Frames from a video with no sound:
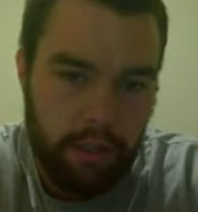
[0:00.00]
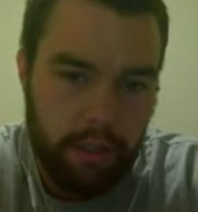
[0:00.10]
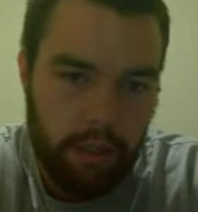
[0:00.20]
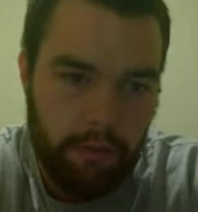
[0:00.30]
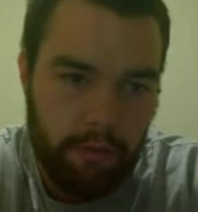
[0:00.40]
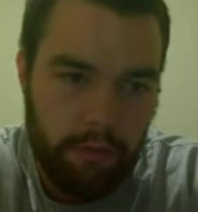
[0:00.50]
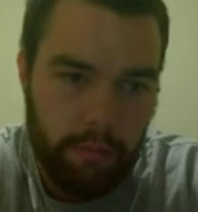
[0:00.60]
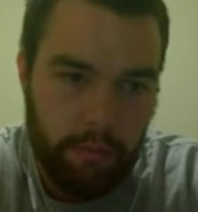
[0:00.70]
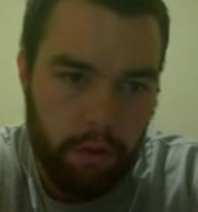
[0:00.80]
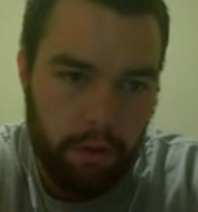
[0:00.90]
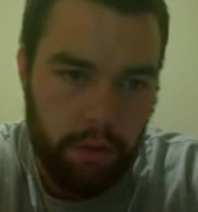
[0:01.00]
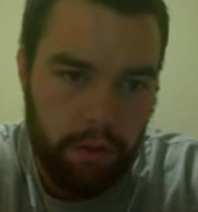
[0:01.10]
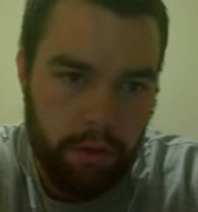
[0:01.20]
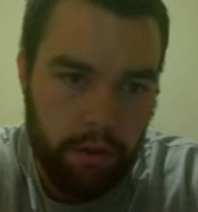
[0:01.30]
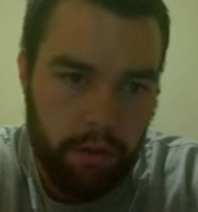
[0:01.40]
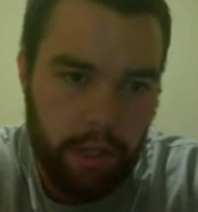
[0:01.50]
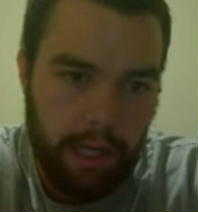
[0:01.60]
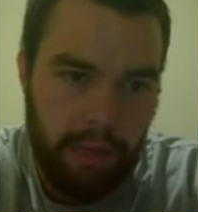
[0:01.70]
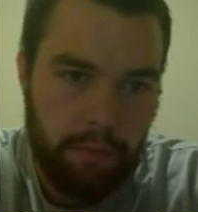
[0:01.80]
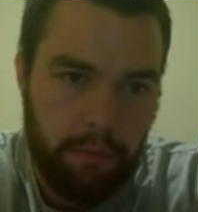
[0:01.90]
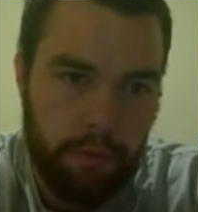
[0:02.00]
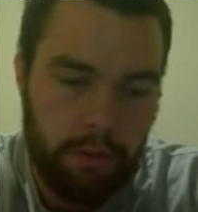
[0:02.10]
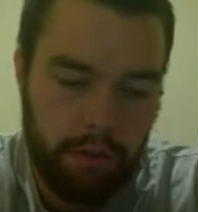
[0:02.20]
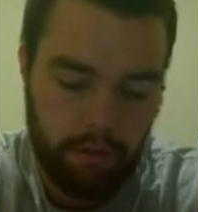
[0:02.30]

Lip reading: Clefable and Hyper Voice.